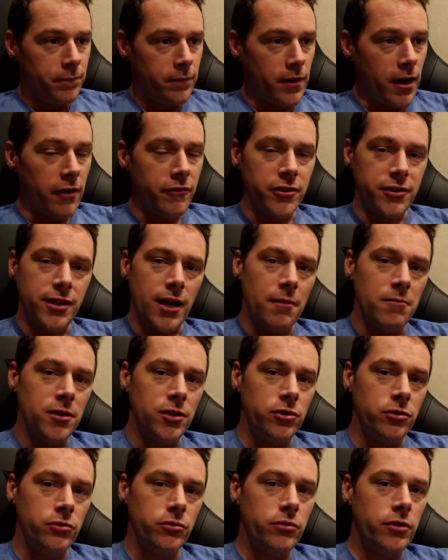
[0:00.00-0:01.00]
Every time you
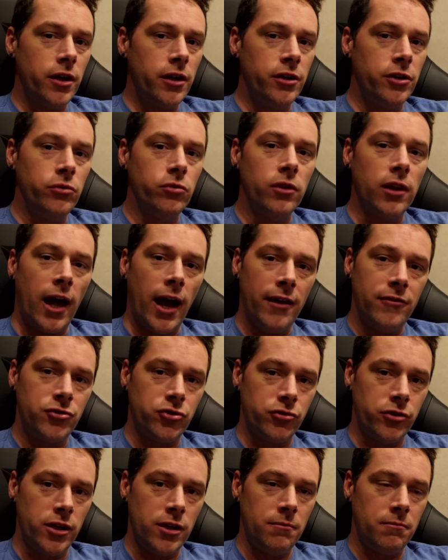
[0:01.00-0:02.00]
do a new live
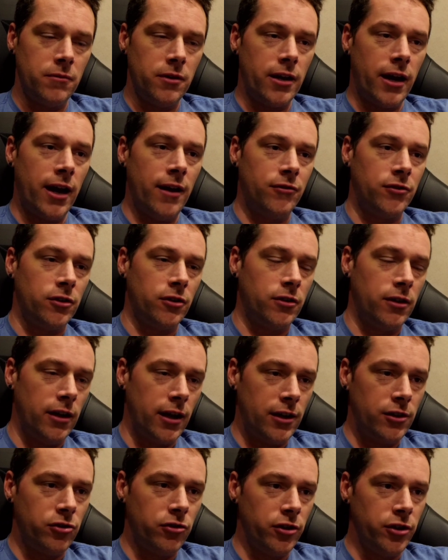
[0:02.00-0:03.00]
stream, I have to
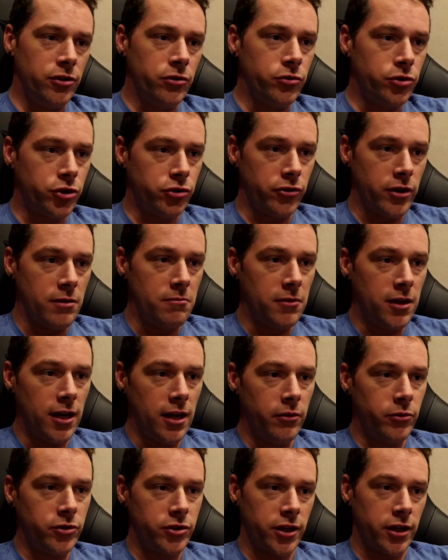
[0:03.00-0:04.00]
enter a new stream key,
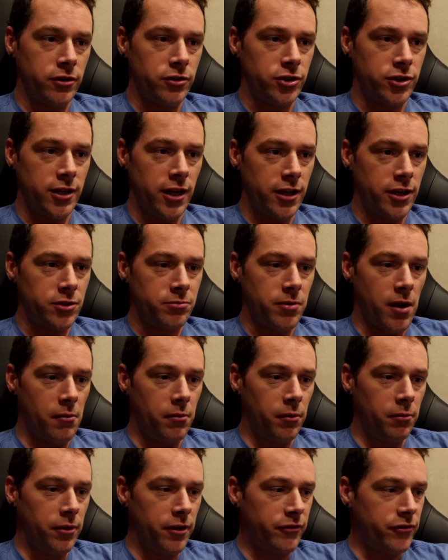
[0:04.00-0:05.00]
which I understand is
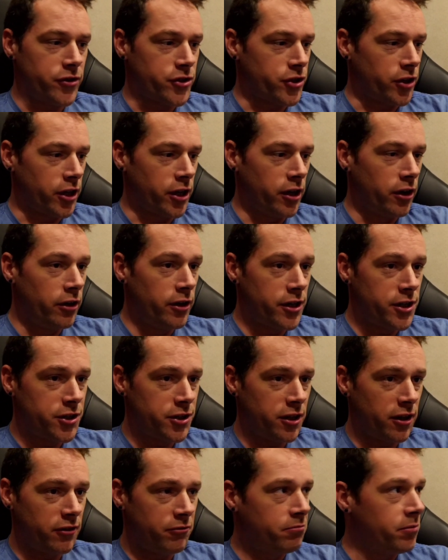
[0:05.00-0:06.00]
probably for security
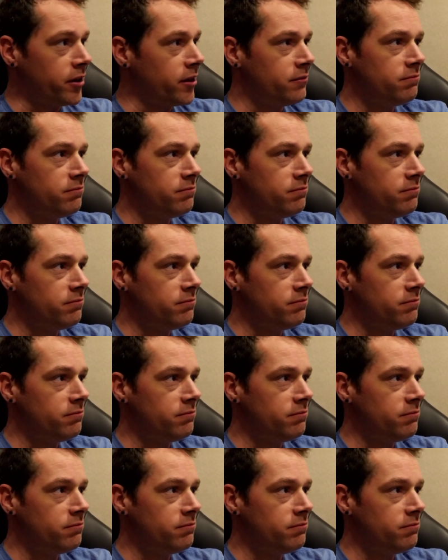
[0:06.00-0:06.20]
stuff, but